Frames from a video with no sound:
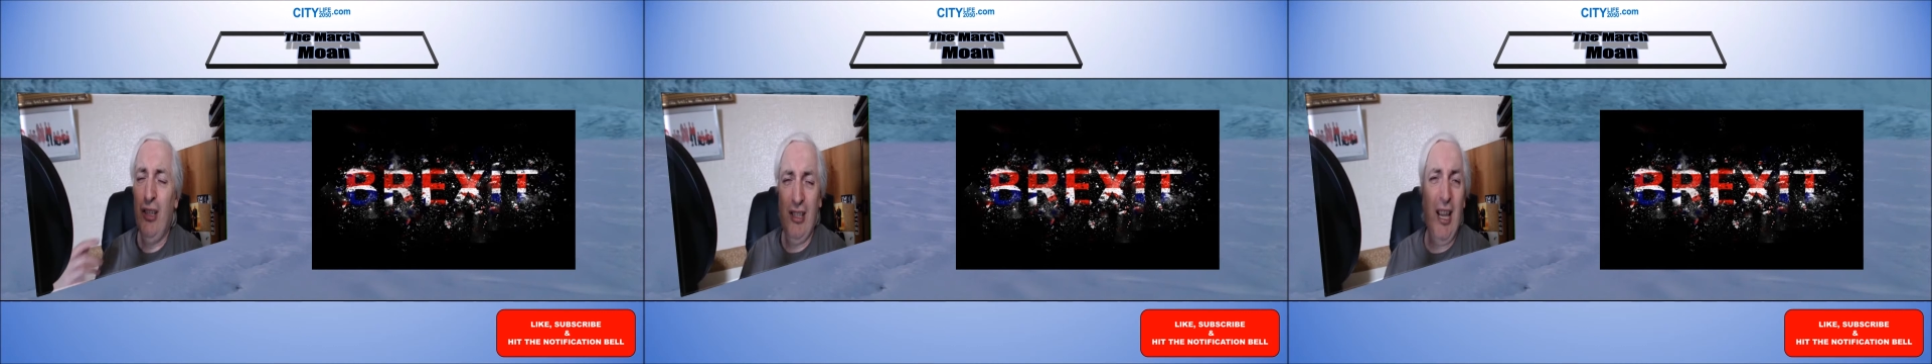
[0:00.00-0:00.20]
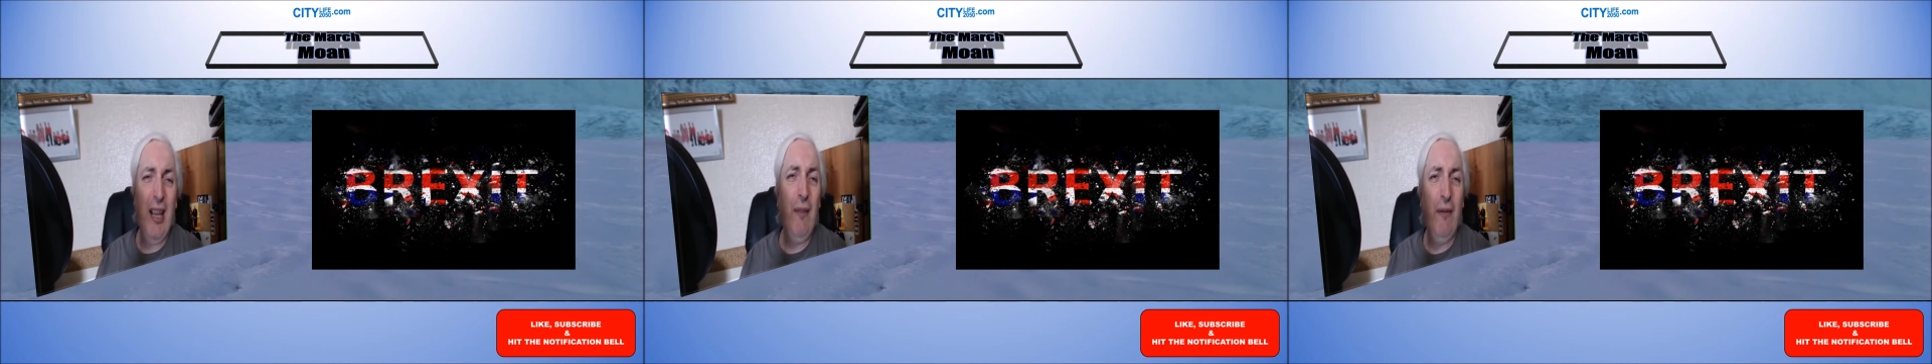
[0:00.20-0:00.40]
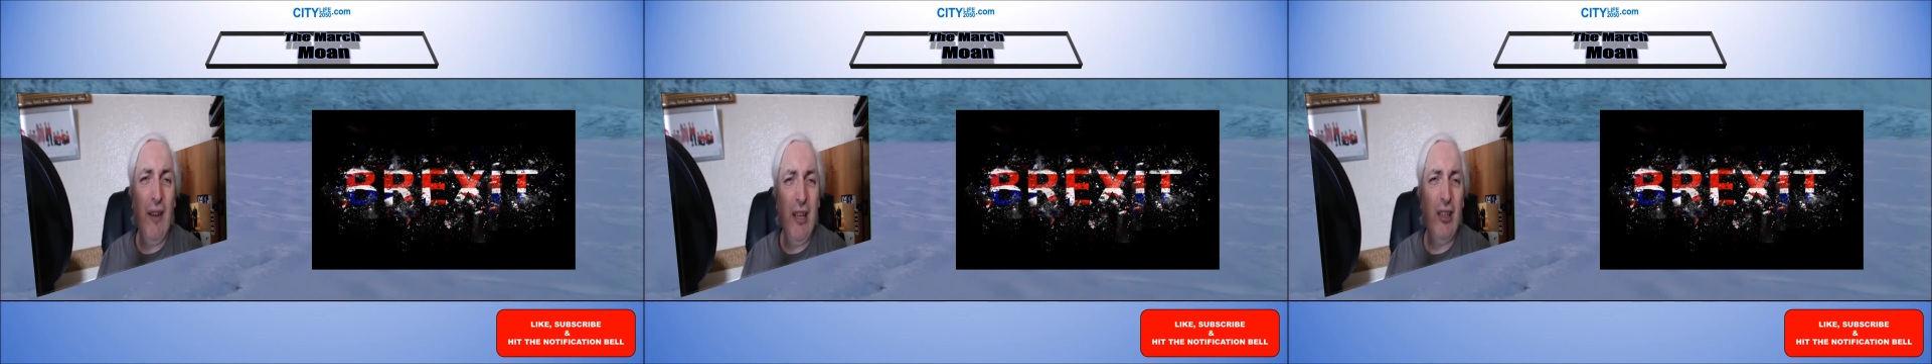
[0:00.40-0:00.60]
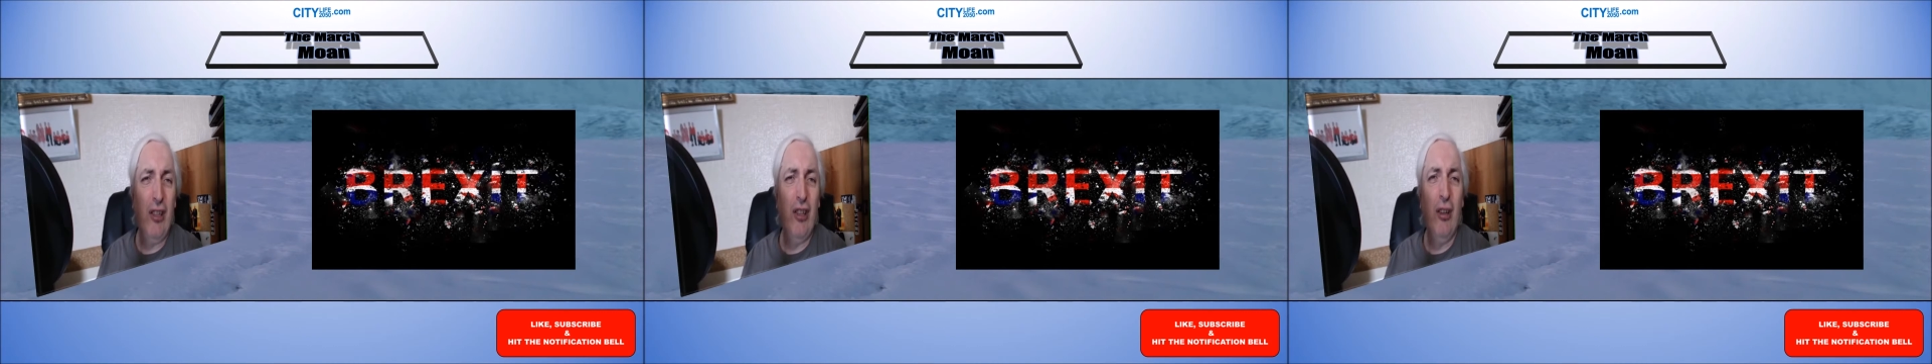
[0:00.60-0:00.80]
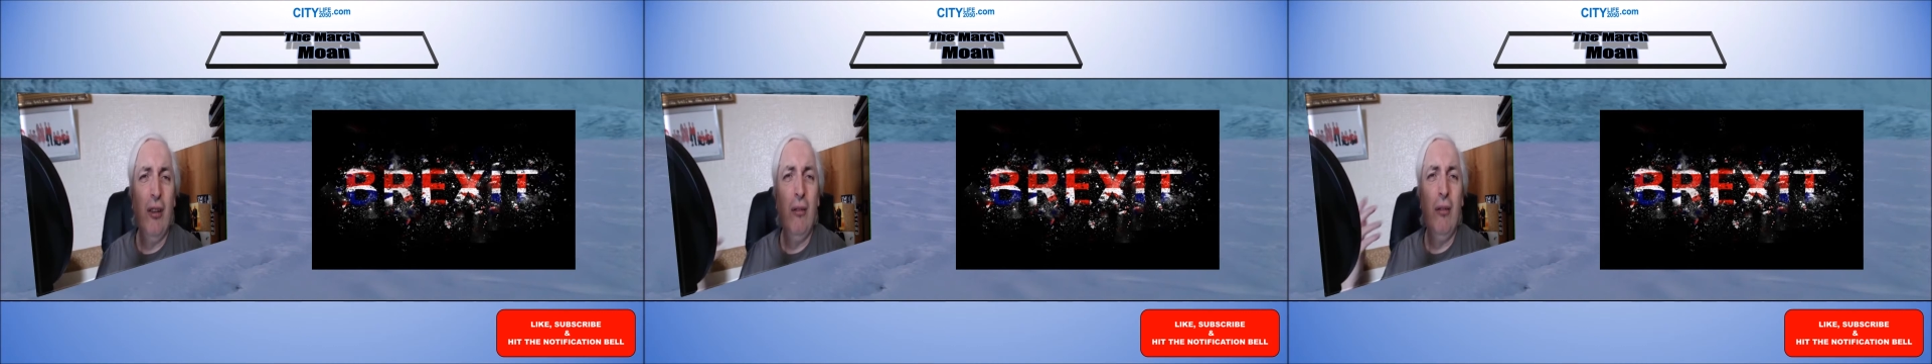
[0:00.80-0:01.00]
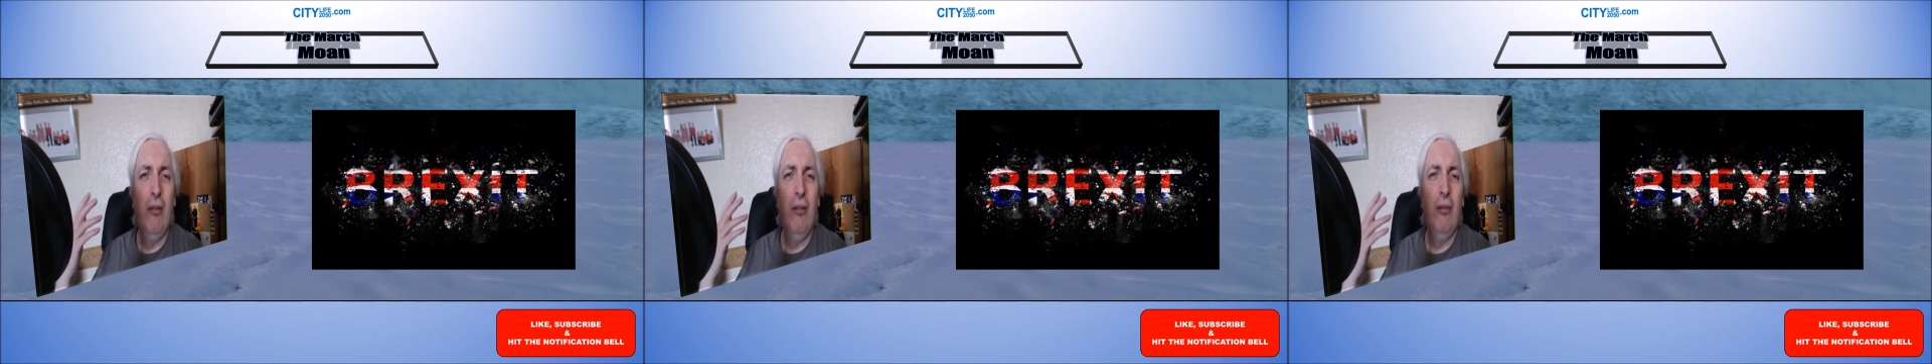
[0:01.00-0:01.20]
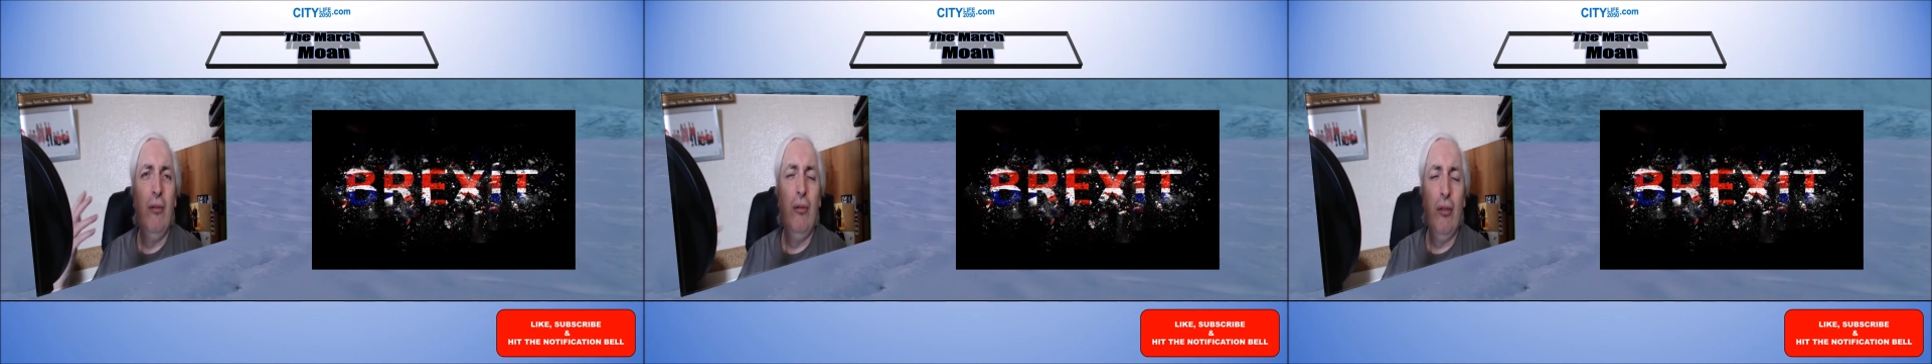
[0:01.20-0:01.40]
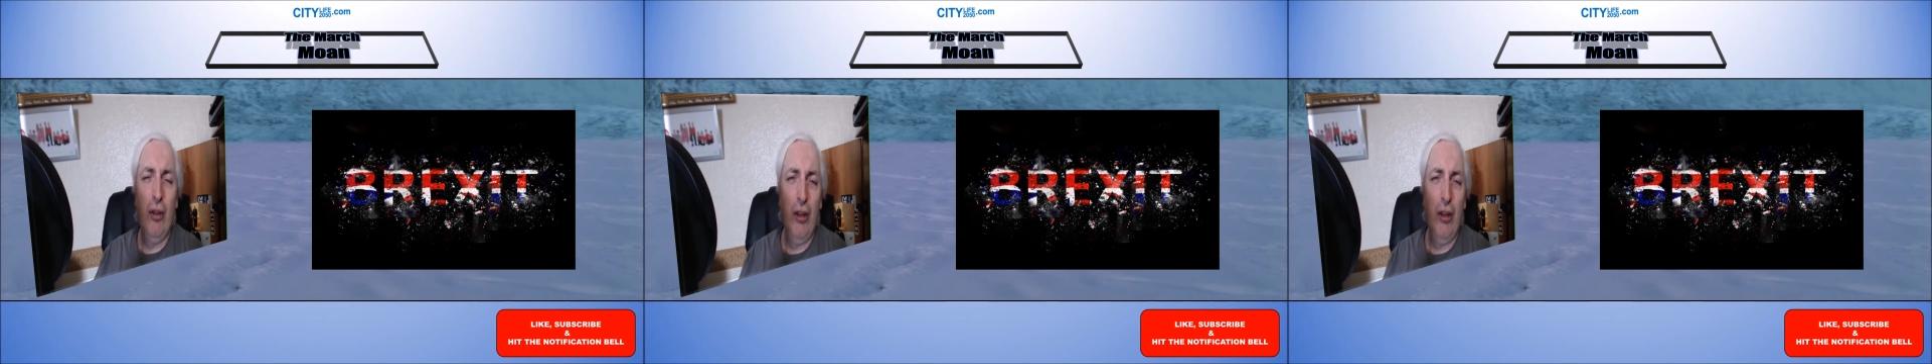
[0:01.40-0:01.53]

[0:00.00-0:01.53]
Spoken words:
send things to